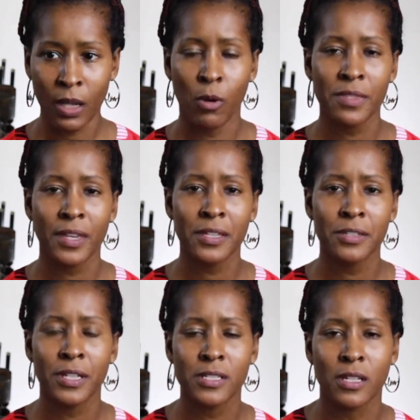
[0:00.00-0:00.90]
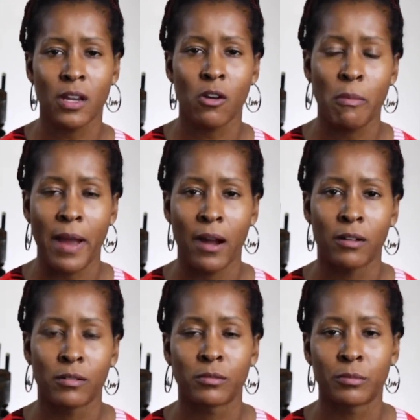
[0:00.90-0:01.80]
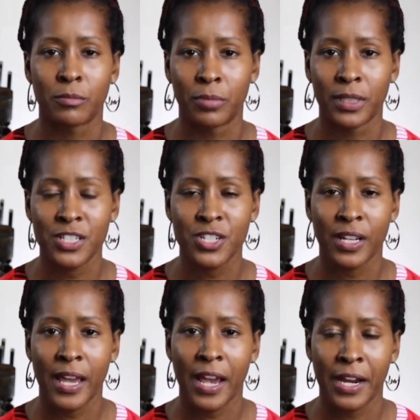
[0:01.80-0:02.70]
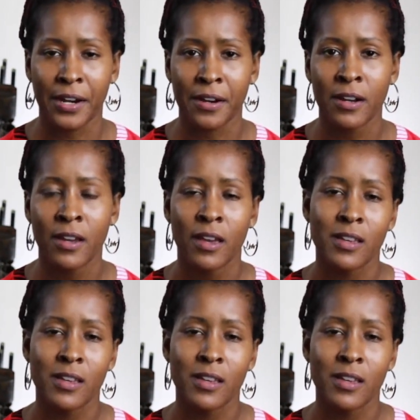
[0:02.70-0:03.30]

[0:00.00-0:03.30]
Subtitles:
One thing you need to know about bleaching the hair